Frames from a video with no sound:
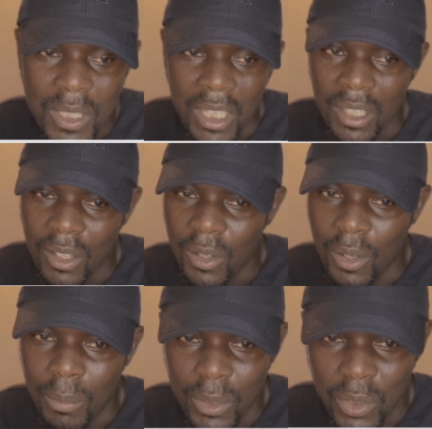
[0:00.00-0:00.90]
are
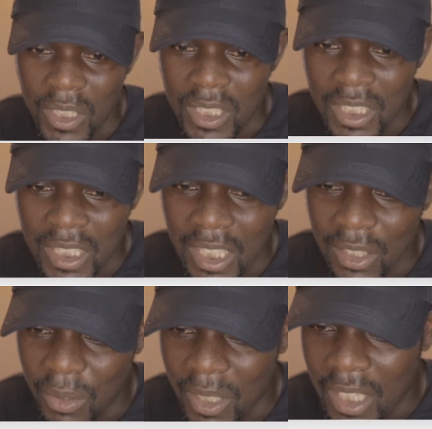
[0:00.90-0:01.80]
opportunities that
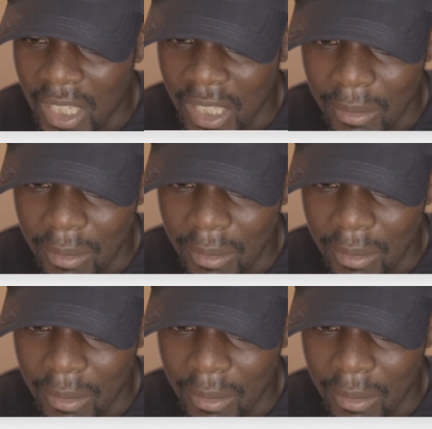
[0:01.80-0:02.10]
you can like